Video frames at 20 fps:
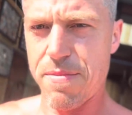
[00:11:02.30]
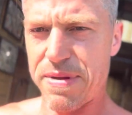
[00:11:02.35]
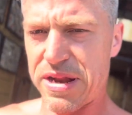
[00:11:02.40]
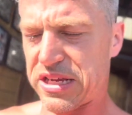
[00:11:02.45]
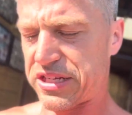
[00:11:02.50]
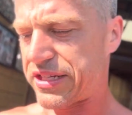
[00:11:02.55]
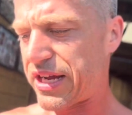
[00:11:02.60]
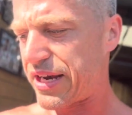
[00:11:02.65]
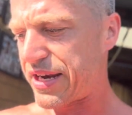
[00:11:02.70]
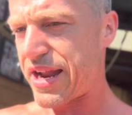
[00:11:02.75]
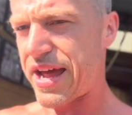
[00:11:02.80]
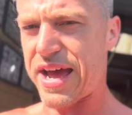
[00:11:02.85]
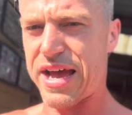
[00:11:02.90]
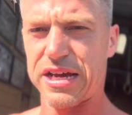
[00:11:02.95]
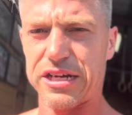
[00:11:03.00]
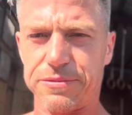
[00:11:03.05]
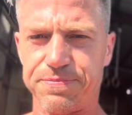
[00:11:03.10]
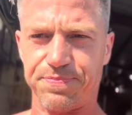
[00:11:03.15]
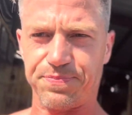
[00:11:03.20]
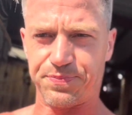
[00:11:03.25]
minutes done there
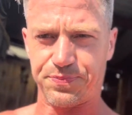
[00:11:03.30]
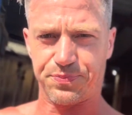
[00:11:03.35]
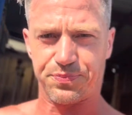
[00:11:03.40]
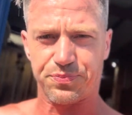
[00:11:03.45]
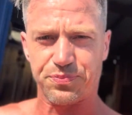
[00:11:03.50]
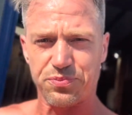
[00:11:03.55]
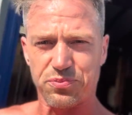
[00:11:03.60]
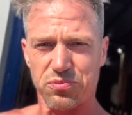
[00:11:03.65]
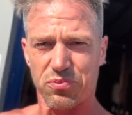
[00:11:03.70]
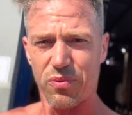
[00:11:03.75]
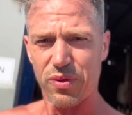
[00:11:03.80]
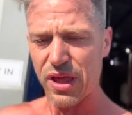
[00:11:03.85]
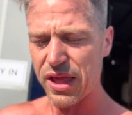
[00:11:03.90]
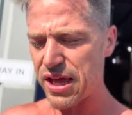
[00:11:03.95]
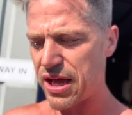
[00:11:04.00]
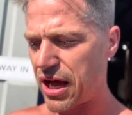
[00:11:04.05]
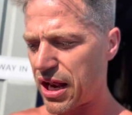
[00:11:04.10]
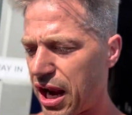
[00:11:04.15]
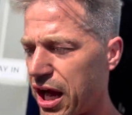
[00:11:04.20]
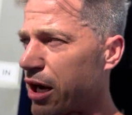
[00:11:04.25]

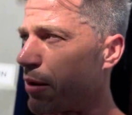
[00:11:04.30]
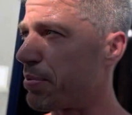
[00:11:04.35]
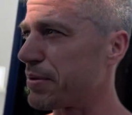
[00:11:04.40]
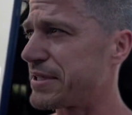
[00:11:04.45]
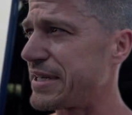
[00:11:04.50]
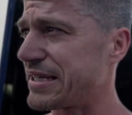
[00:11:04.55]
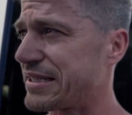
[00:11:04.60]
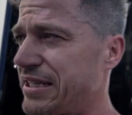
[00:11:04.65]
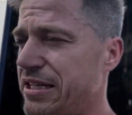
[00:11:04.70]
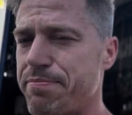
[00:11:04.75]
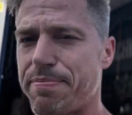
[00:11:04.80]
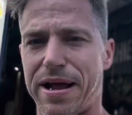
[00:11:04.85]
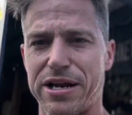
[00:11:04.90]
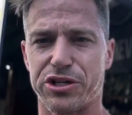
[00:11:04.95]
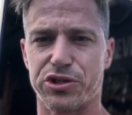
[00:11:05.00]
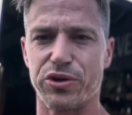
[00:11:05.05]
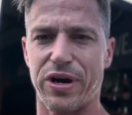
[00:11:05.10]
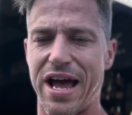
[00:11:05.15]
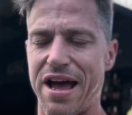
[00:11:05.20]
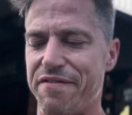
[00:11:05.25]
uh, Like I predicted, the
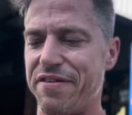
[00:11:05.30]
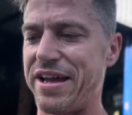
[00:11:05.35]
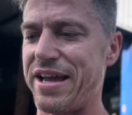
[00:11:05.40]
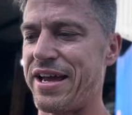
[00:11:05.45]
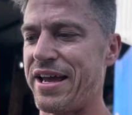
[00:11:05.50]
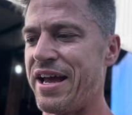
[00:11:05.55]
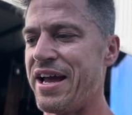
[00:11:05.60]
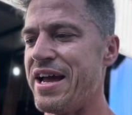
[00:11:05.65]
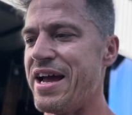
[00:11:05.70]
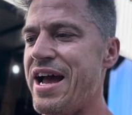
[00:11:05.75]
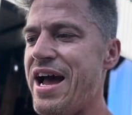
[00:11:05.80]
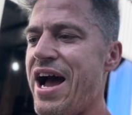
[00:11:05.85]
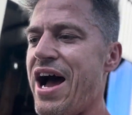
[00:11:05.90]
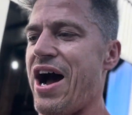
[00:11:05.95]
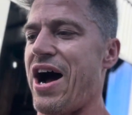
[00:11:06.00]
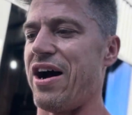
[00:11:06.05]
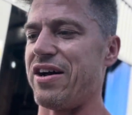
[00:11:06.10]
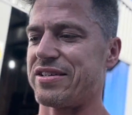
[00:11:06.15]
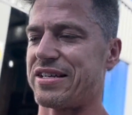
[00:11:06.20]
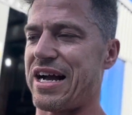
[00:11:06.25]
bench got heavy
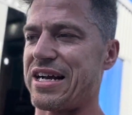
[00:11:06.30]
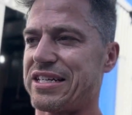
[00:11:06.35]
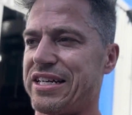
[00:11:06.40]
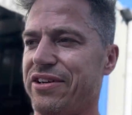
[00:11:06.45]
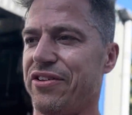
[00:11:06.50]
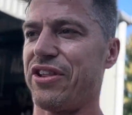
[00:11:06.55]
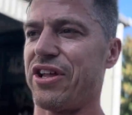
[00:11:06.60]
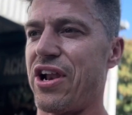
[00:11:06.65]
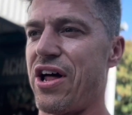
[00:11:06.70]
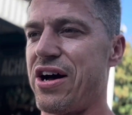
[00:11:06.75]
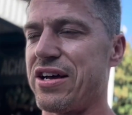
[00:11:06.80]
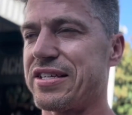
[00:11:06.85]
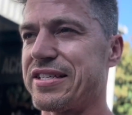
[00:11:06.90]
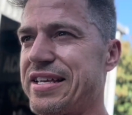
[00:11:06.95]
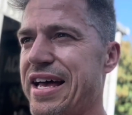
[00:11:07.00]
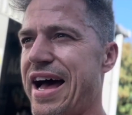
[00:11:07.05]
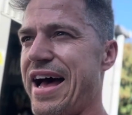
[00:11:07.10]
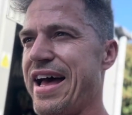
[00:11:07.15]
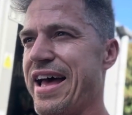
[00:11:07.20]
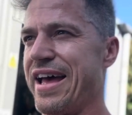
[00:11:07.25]
I was actually on the last
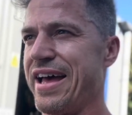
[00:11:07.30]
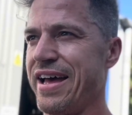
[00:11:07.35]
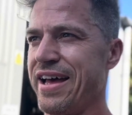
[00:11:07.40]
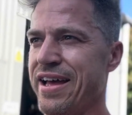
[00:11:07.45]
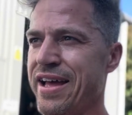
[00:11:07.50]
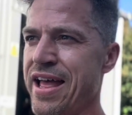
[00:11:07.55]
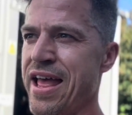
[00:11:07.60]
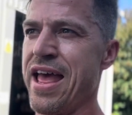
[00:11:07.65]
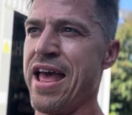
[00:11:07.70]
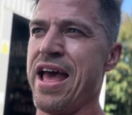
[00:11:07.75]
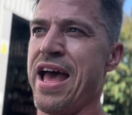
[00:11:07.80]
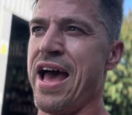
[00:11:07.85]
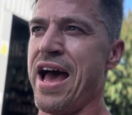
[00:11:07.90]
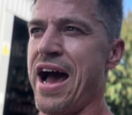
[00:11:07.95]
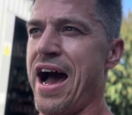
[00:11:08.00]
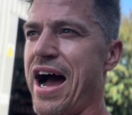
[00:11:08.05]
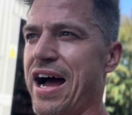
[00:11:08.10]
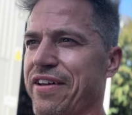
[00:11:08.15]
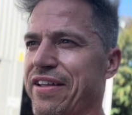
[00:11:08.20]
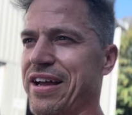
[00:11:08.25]
set
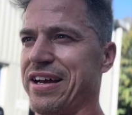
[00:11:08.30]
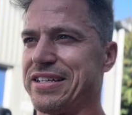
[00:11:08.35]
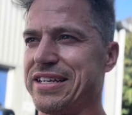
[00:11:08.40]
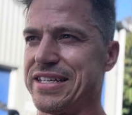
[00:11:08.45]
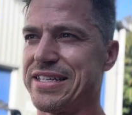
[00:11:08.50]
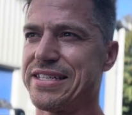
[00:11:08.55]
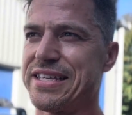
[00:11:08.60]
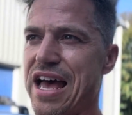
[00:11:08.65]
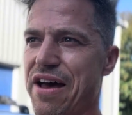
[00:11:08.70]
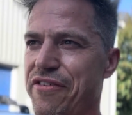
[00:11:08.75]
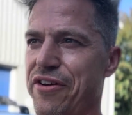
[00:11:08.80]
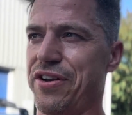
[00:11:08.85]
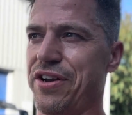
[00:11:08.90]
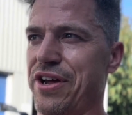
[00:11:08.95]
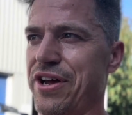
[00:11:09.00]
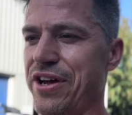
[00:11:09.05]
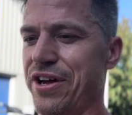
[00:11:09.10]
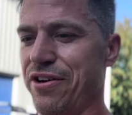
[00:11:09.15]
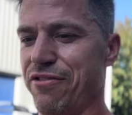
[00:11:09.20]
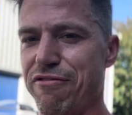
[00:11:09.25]
I think I did
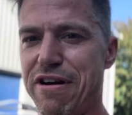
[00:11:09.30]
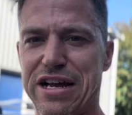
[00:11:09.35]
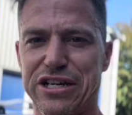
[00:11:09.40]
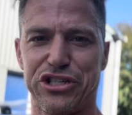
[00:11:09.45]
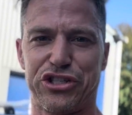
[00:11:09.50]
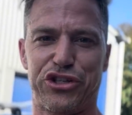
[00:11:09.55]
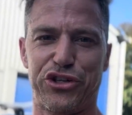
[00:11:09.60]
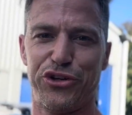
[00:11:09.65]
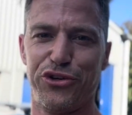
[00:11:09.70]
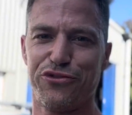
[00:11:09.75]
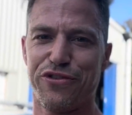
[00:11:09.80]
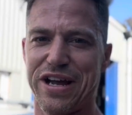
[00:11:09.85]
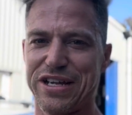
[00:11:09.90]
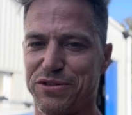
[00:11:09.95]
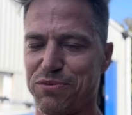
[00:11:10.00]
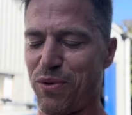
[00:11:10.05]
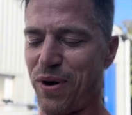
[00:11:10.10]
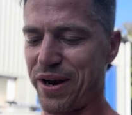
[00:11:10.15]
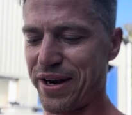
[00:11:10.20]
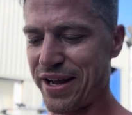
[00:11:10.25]
seven, rest two,
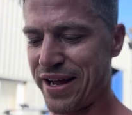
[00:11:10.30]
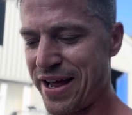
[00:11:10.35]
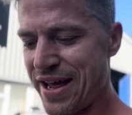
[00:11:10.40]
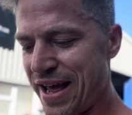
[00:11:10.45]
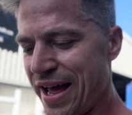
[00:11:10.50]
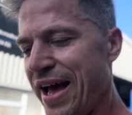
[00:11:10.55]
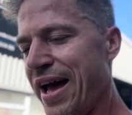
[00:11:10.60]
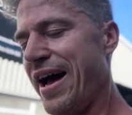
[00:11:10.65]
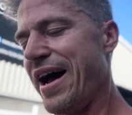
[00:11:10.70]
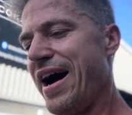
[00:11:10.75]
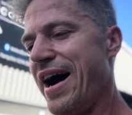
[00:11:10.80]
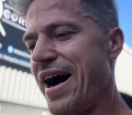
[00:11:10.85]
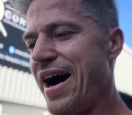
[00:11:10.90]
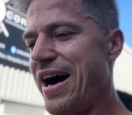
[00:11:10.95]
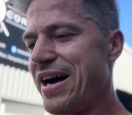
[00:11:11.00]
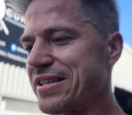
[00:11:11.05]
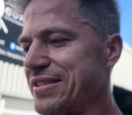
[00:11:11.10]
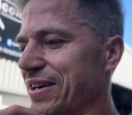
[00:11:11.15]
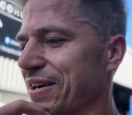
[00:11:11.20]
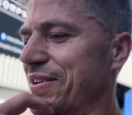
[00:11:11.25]
rest one.
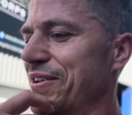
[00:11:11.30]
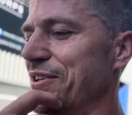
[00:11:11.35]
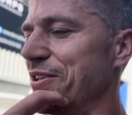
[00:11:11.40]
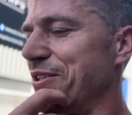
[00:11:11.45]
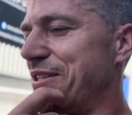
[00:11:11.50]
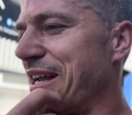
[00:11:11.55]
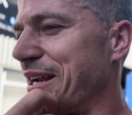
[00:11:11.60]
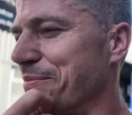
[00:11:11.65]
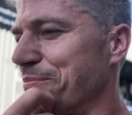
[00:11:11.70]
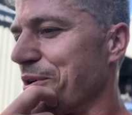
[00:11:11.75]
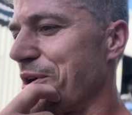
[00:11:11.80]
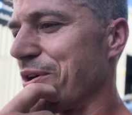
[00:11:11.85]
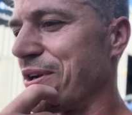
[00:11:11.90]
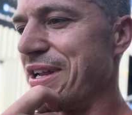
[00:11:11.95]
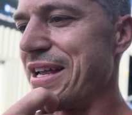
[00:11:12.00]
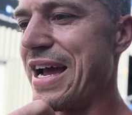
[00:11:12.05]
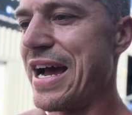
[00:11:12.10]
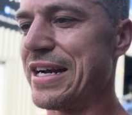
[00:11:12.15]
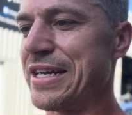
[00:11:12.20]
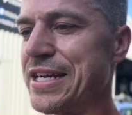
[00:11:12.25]
Uh, so I couldn't do 10 broken
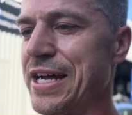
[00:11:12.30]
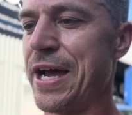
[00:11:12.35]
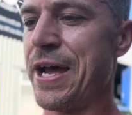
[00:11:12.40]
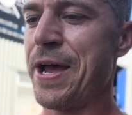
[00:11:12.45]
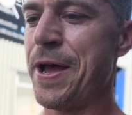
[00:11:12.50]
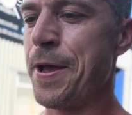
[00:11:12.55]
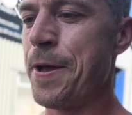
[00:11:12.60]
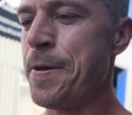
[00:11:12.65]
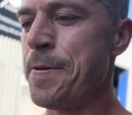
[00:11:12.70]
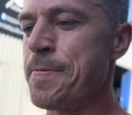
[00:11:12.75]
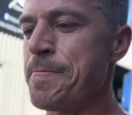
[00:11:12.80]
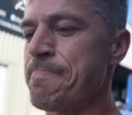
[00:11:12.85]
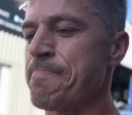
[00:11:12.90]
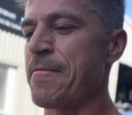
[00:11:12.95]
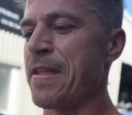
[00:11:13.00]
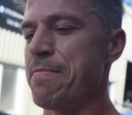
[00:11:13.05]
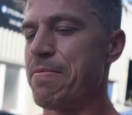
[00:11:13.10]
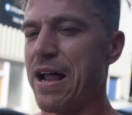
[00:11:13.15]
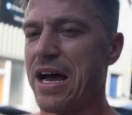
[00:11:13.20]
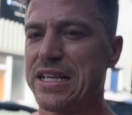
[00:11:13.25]
at the end.
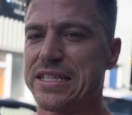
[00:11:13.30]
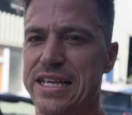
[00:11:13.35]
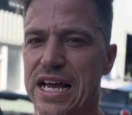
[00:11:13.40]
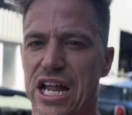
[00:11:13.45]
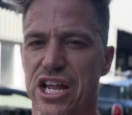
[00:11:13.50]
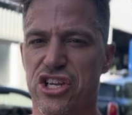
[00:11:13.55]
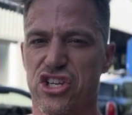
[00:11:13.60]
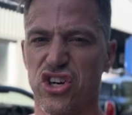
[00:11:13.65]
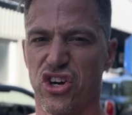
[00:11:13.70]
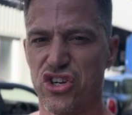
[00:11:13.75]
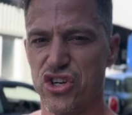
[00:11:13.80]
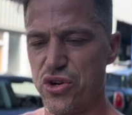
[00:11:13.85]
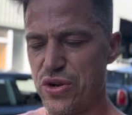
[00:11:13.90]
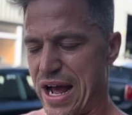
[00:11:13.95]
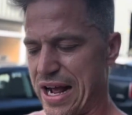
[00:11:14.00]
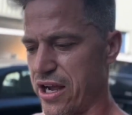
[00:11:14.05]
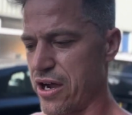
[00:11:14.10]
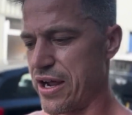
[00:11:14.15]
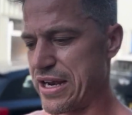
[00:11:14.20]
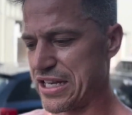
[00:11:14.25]
But like I said, I sort of knew
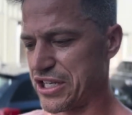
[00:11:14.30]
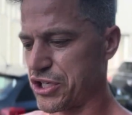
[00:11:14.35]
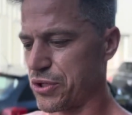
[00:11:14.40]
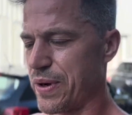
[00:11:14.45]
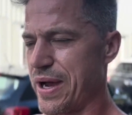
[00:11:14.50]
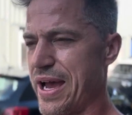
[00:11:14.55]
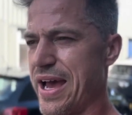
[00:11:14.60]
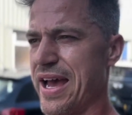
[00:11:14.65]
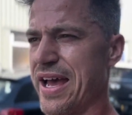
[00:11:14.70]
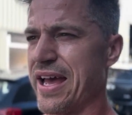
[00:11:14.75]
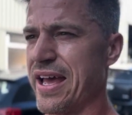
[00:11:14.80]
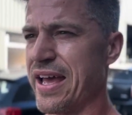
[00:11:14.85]
that going into it.